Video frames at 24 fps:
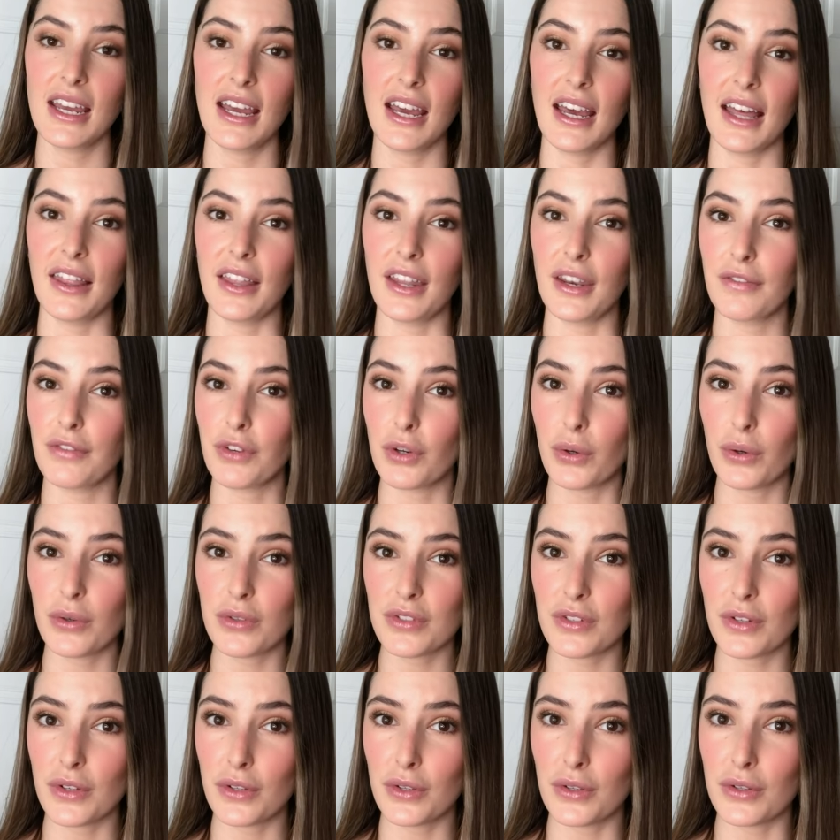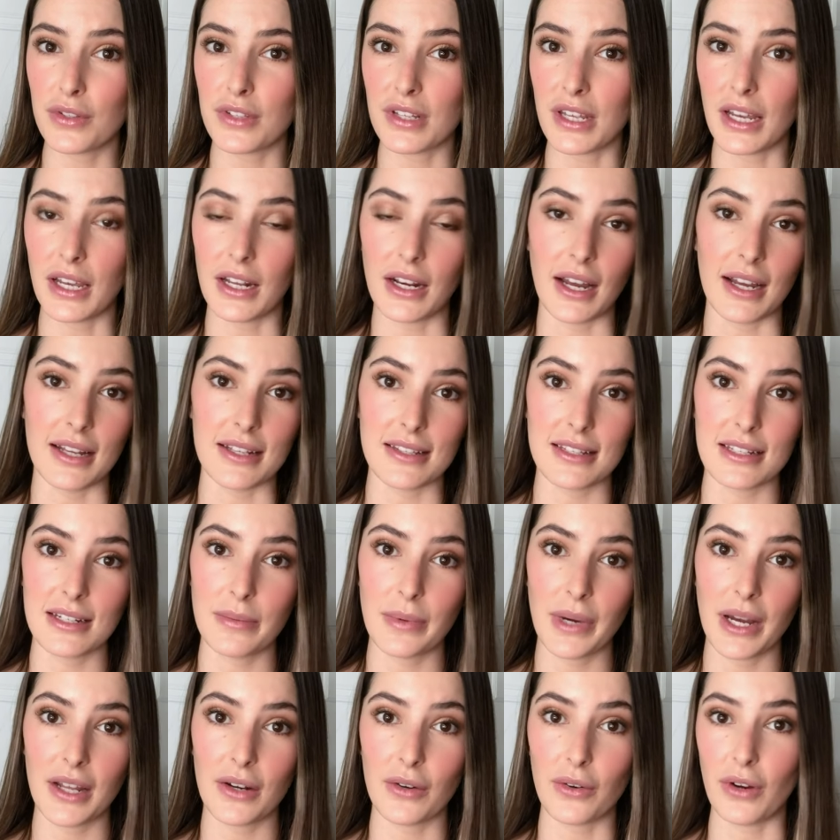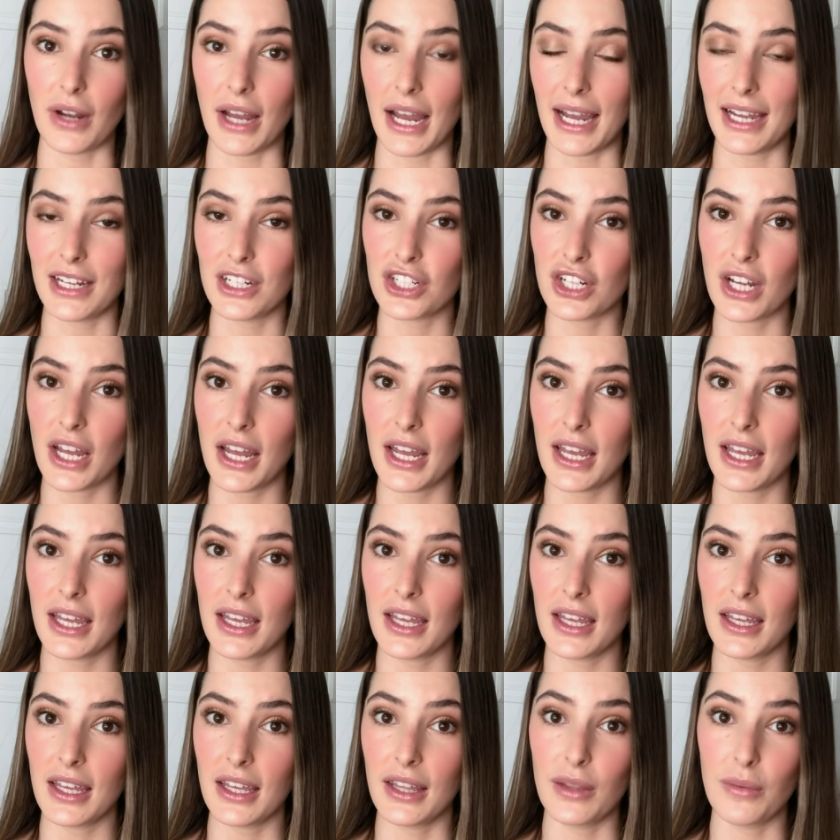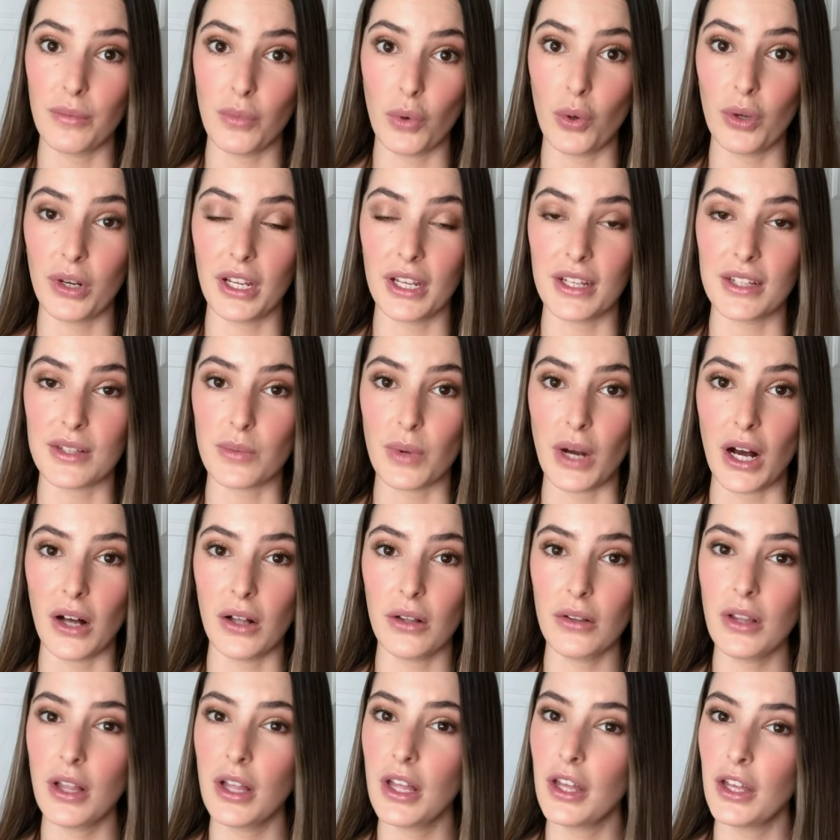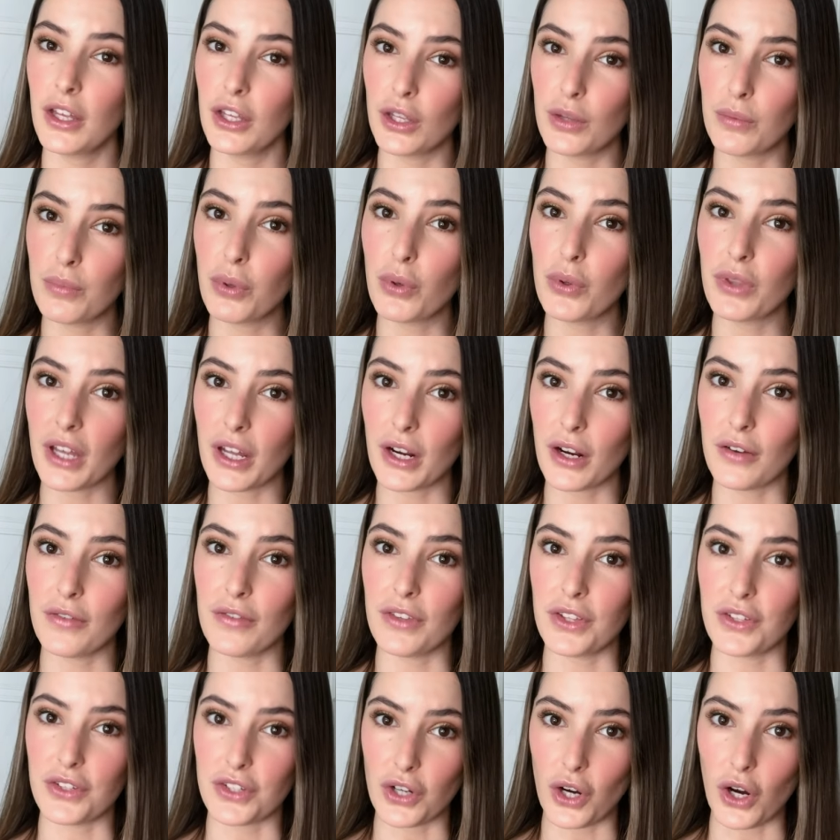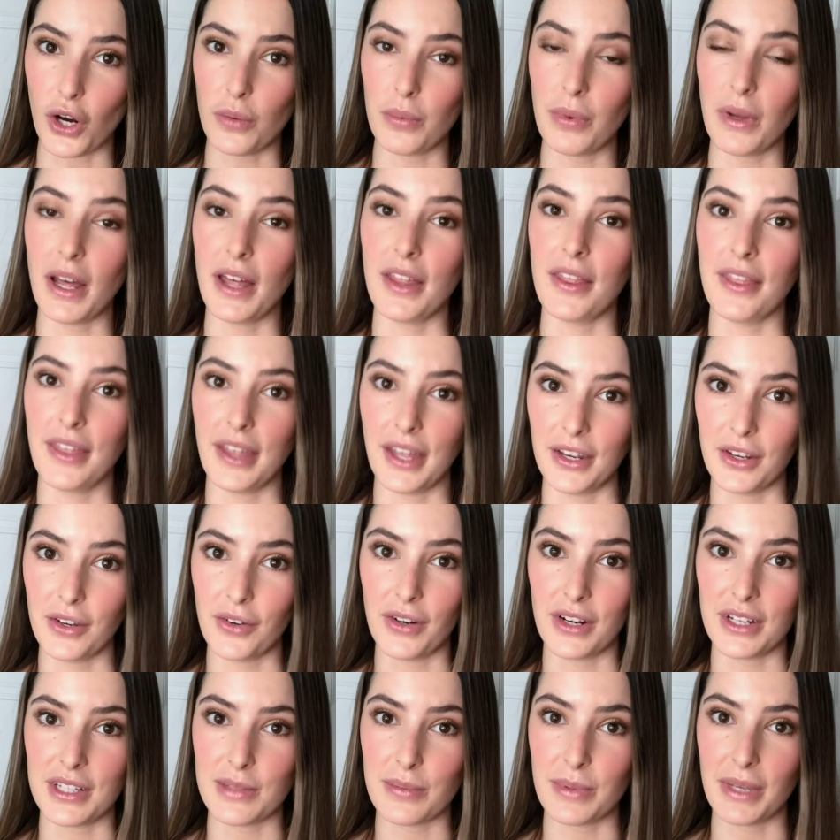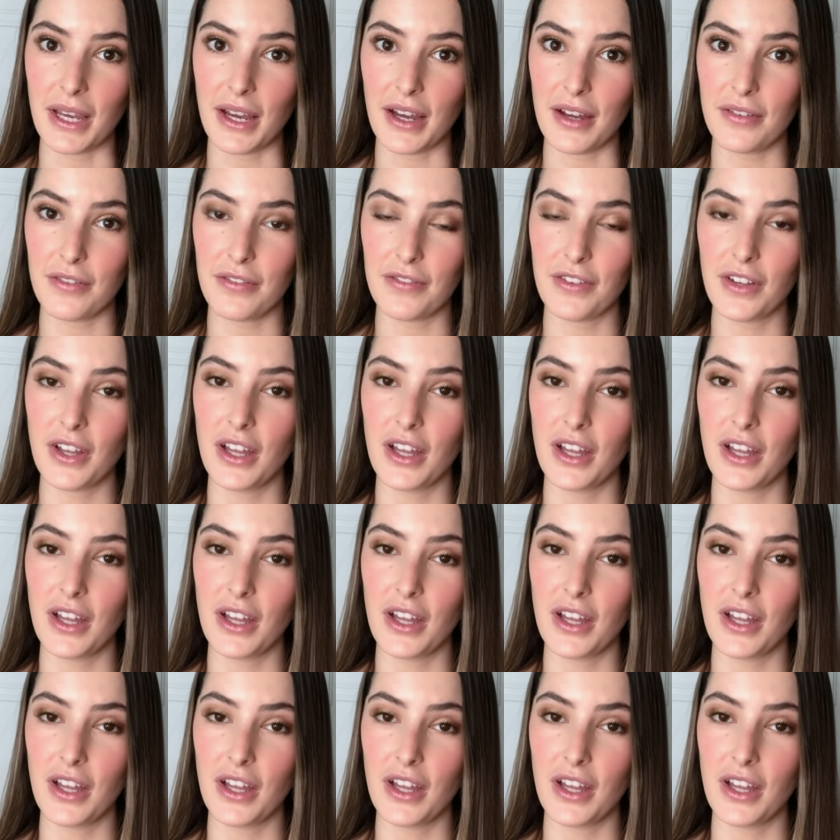And then if you're also using an niacinamide or a HA in the morning as well, you put that over the top and then your SPF.